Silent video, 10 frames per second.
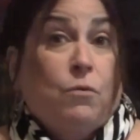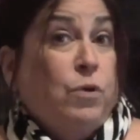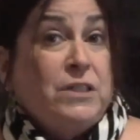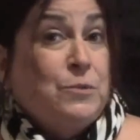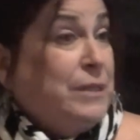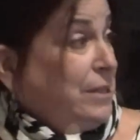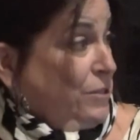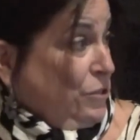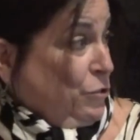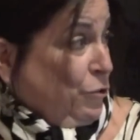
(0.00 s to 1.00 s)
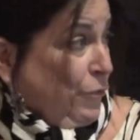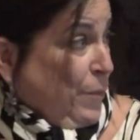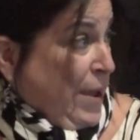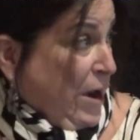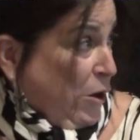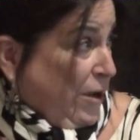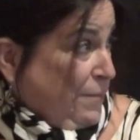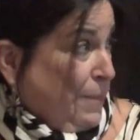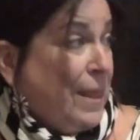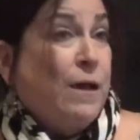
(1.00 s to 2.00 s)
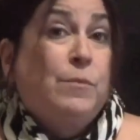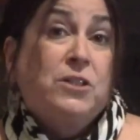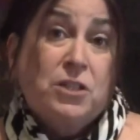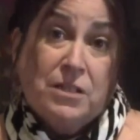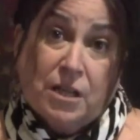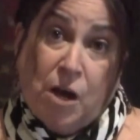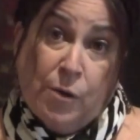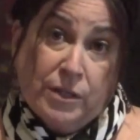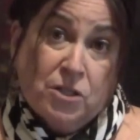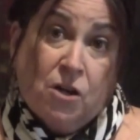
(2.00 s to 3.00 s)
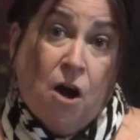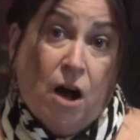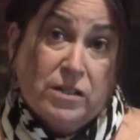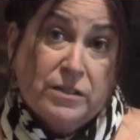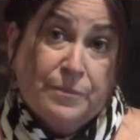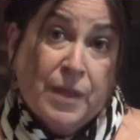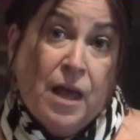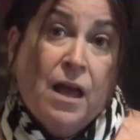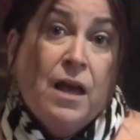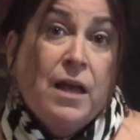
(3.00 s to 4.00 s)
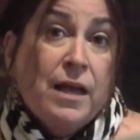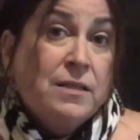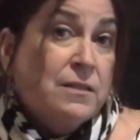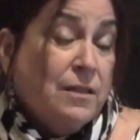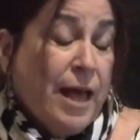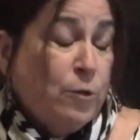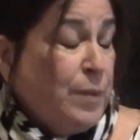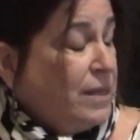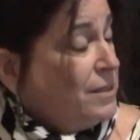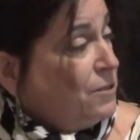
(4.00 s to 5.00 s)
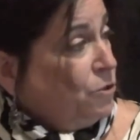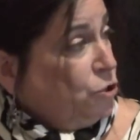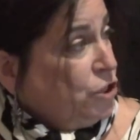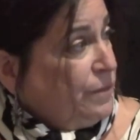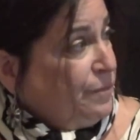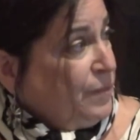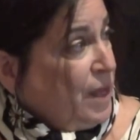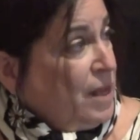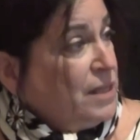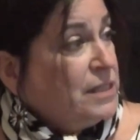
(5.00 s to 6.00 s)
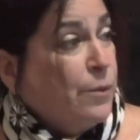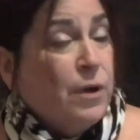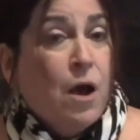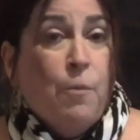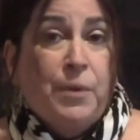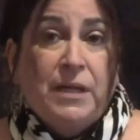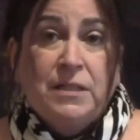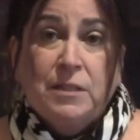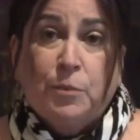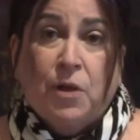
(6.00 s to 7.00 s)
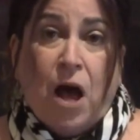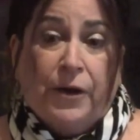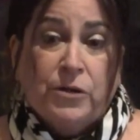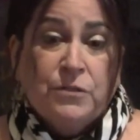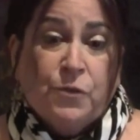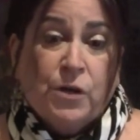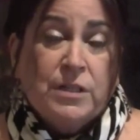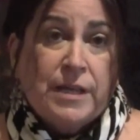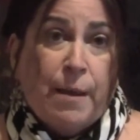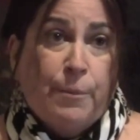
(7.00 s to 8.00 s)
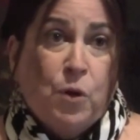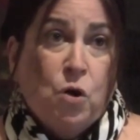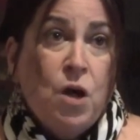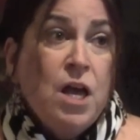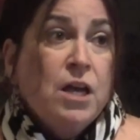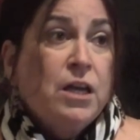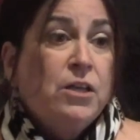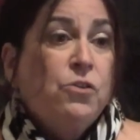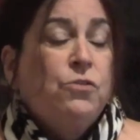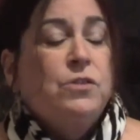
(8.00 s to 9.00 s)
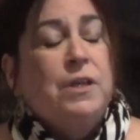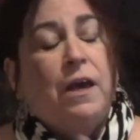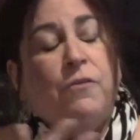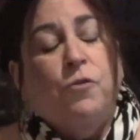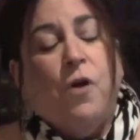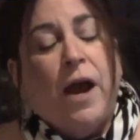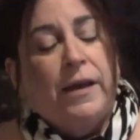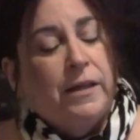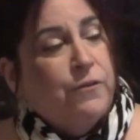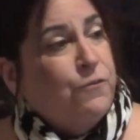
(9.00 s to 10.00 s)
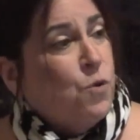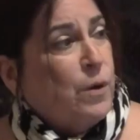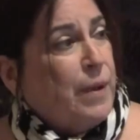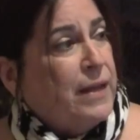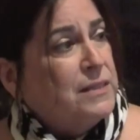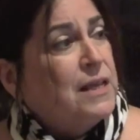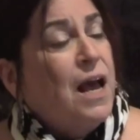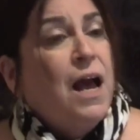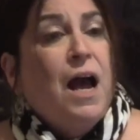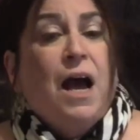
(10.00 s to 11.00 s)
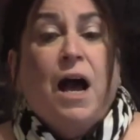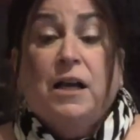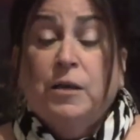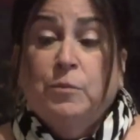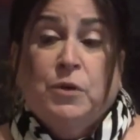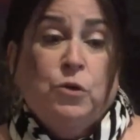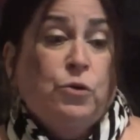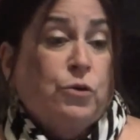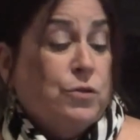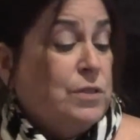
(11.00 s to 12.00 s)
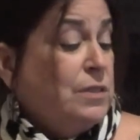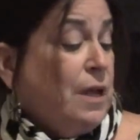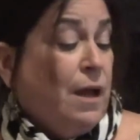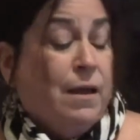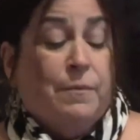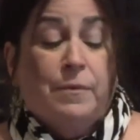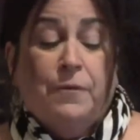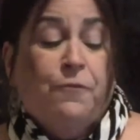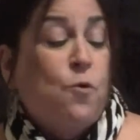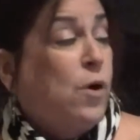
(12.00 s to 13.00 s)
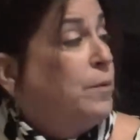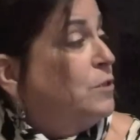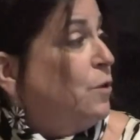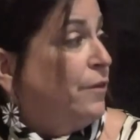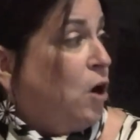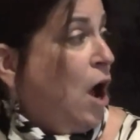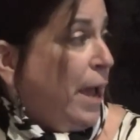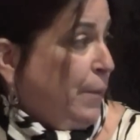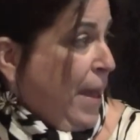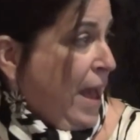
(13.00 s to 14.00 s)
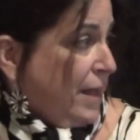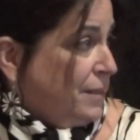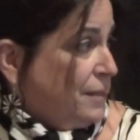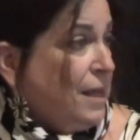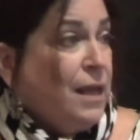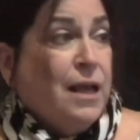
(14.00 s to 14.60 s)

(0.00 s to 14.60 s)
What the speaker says: What do we need to do to repair it? How much is it going to cost? It's a cloud-based solution. So a company's suppliers, for example, can use a variety of formats. Computers, forms on their iPads,